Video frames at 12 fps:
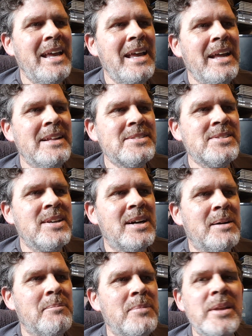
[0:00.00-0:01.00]
are
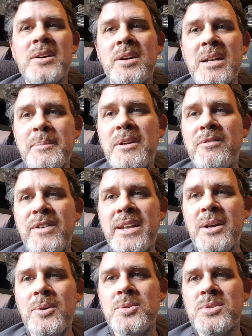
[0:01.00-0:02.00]
going to be
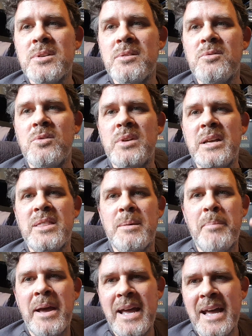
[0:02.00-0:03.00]
videos in the
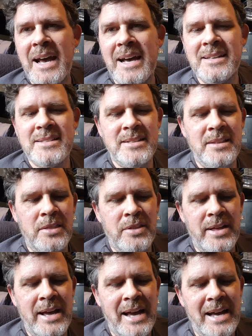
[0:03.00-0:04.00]
past
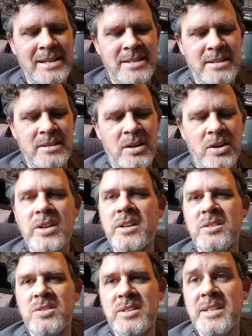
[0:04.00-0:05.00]
that are going
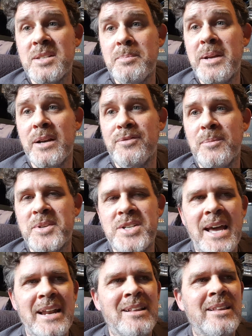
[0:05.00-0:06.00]
to disappear from the
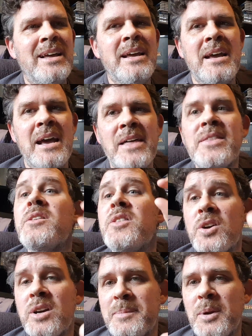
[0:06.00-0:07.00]
channel, and then
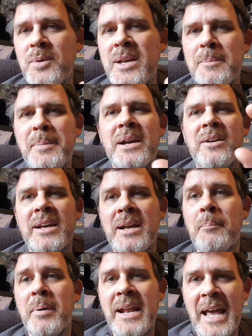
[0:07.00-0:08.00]
they're going to be
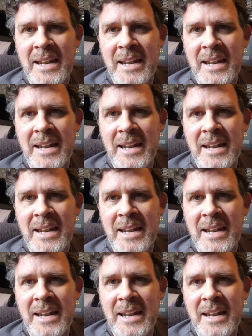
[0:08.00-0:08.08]
reappearing, but